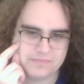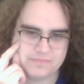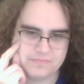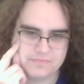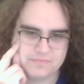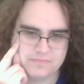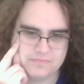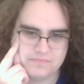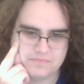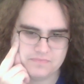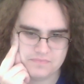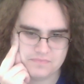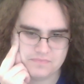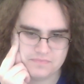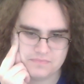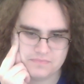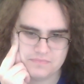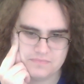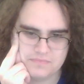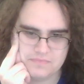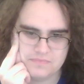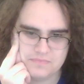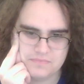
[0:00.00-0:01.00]

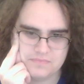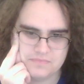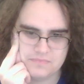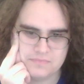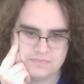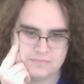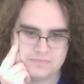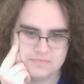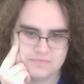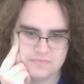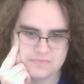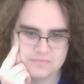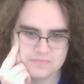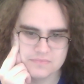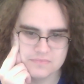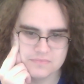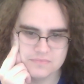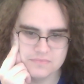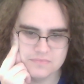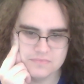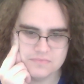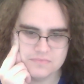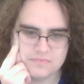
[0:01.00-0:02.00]

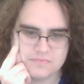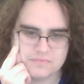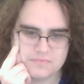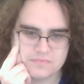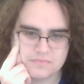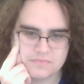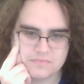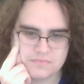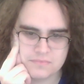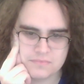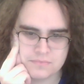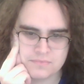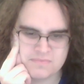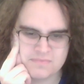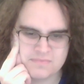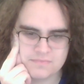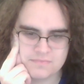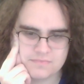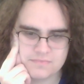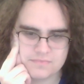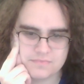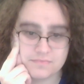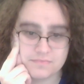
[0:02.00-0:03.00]

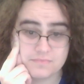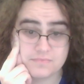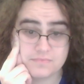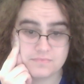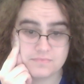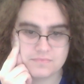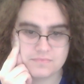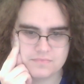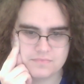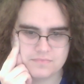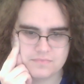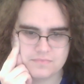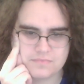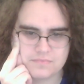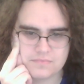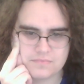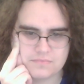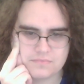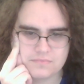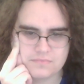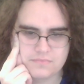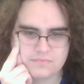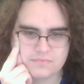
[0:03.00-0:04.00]

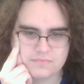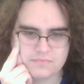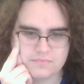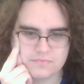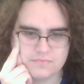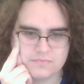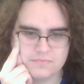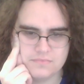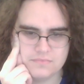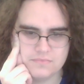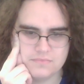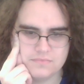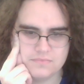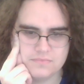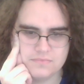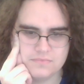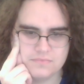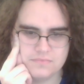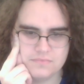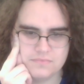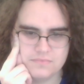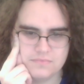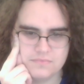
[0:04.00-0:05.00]

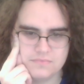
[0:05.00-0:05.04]
Nobody speaks.